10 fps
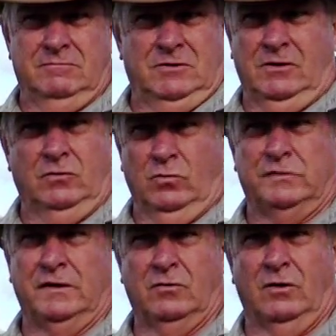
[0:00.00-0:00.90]
you know, you
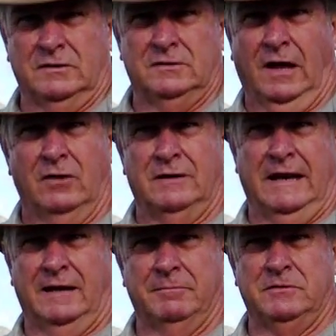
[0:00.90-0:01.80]
also can't
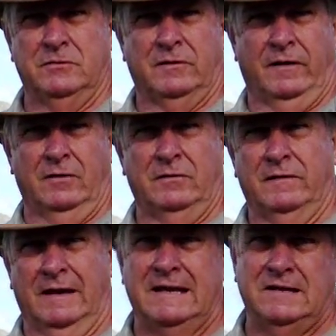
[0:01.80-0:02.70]
own land, but you can
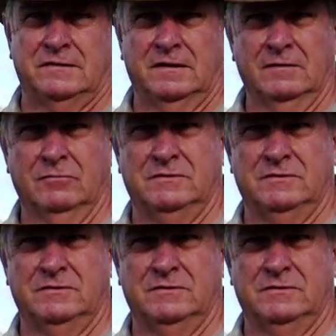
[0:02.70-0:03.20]
own a lease,